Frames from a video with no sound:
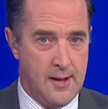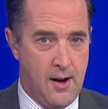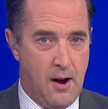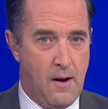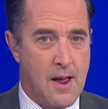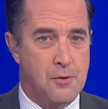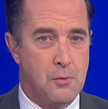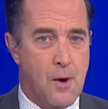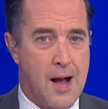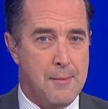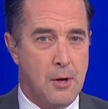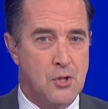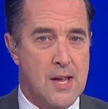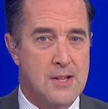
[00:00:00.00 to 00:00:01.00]
Our Andrew
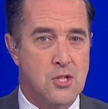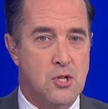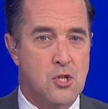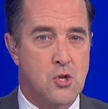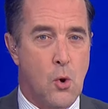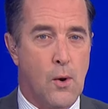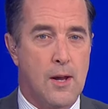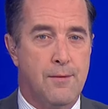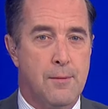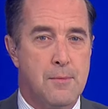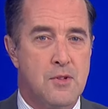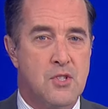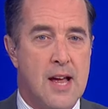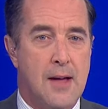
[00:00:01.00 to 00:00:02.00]
Ramos has the story
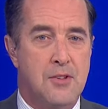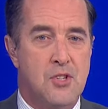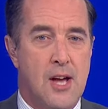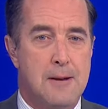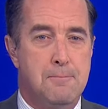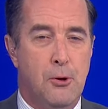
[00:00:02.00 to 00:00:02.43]
from the Southside